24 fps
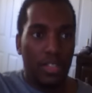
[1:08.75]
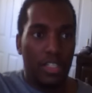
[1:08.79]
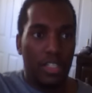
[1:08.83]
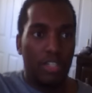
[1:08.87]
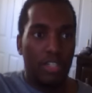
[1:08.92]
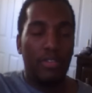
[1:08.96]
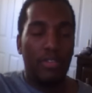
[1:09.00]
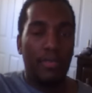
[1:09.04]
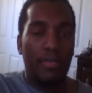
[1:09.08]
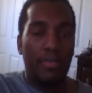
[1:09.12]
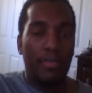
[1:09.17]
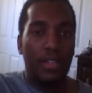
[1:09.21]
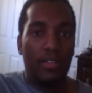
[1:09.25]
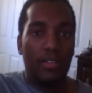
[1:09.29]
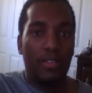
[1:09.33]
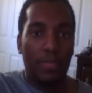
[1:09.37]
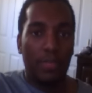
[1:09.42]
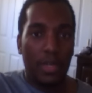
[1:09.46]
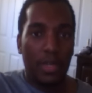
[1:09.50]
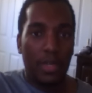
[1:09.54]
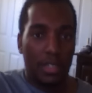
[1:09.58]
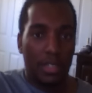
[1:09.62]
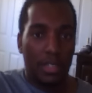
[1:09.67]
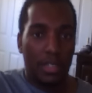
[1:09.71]
treatment of
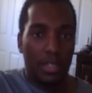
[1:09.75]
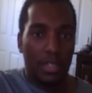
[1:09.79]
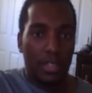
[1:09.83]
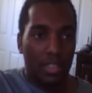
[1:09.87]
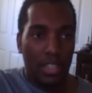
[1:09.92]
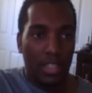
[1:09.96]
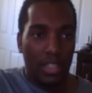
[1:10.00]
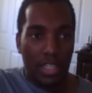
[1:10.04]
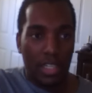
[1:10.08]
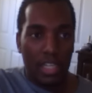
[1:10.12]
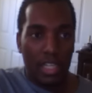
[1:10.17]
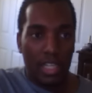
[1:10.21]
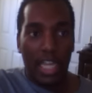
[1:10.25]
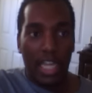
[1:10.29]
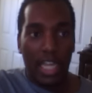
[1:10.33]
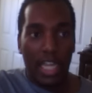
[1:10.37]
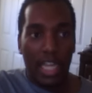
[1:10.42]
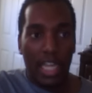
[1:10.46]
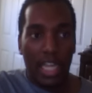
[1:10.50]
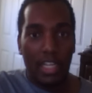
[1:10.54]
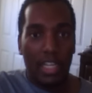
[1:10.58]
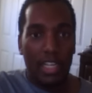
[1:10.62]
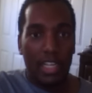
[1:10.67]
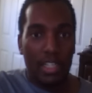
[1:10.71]
bundles like
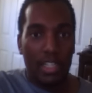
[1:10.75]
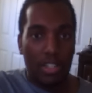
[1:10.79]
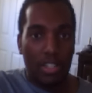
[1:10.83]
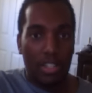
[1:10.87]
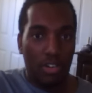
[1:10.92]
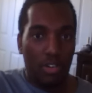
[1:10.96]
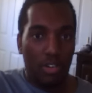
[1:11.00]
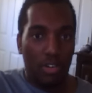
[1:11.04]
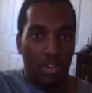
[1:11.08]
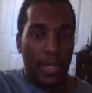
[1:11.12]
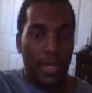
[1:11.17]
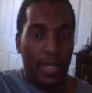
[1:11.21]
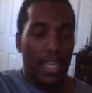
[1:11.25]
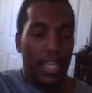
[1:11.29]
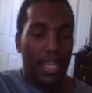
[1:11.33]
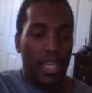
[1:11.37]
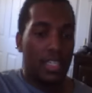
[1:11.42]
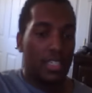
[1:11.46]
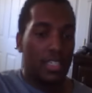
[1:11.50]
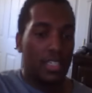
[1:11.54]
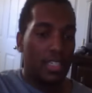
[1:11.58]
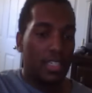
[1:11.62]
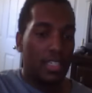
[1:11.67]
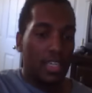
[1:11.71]
uh Europe
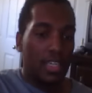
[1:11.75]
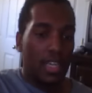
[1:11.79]
has.